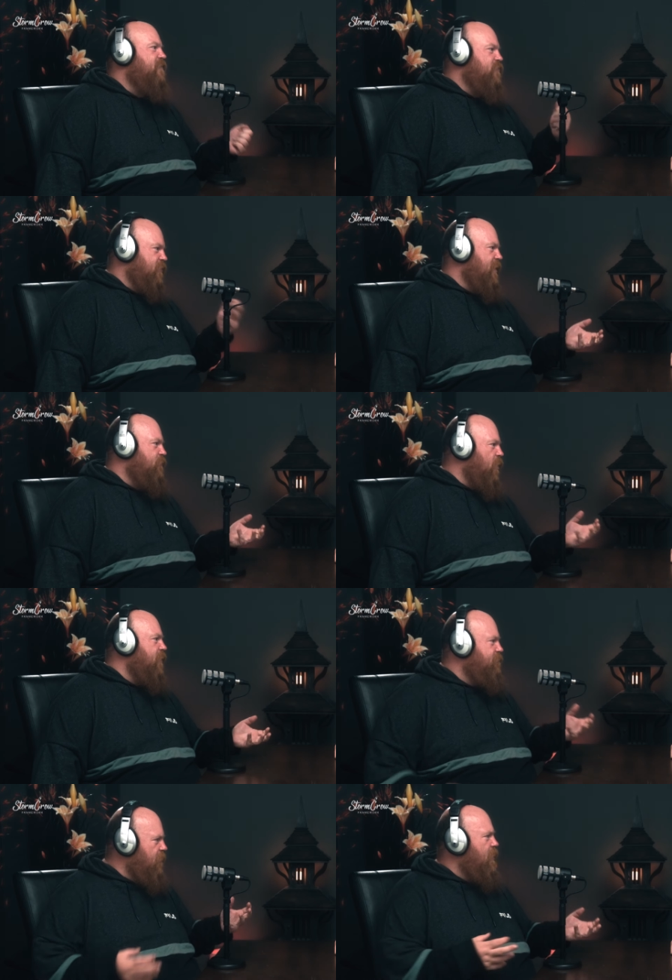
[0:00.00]
if you've got that right
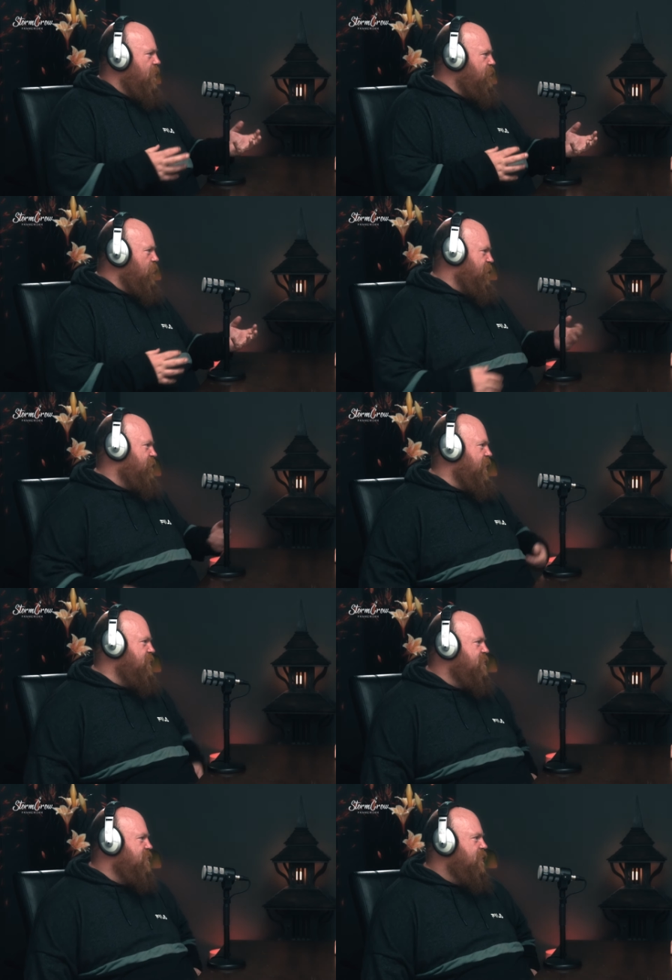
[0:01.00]
group of
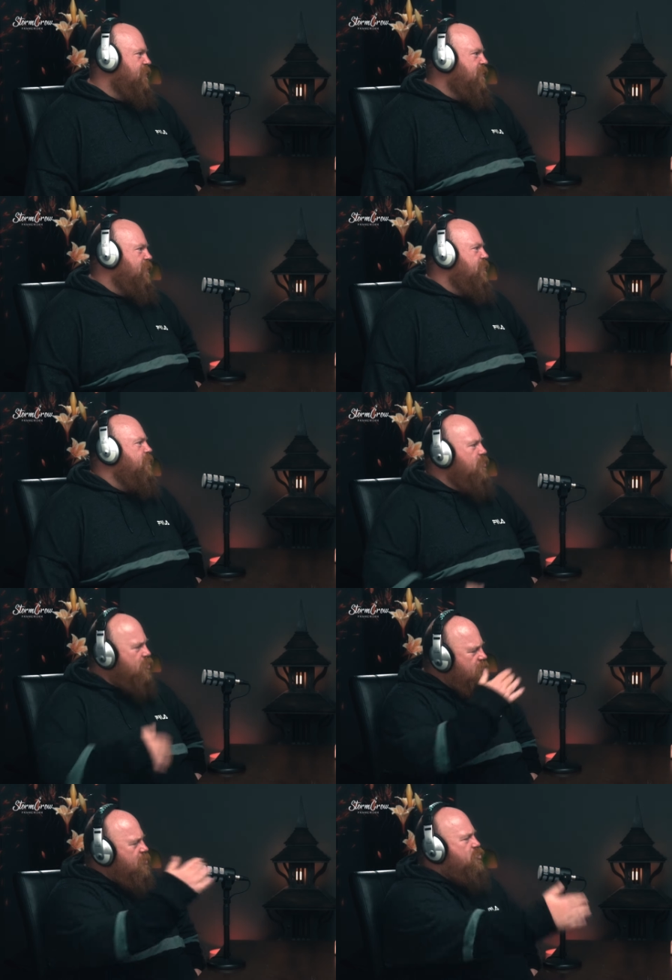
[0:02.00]
friends,
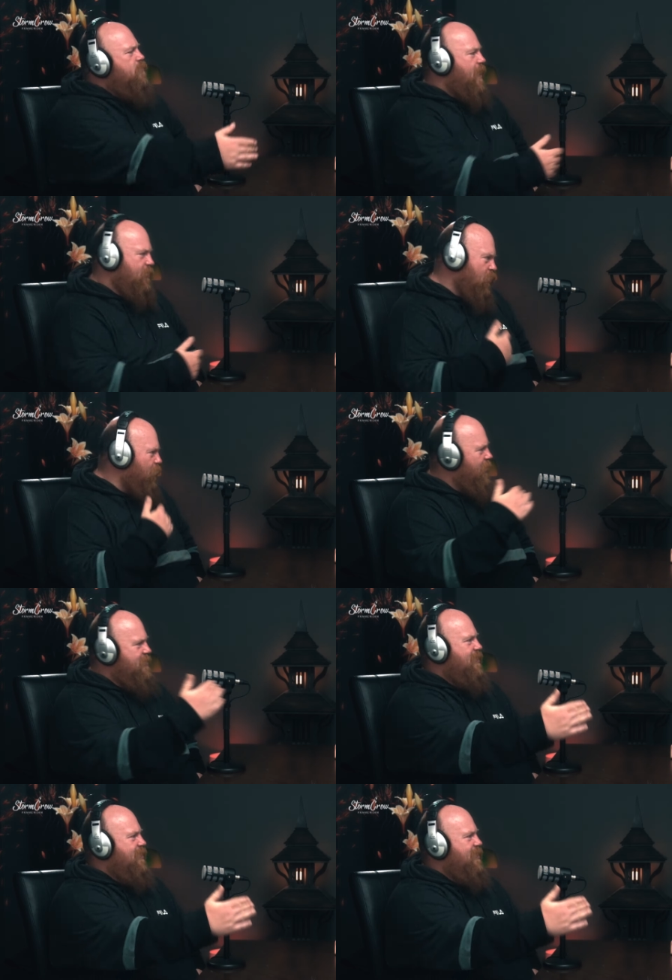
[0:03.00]
you should be able to call each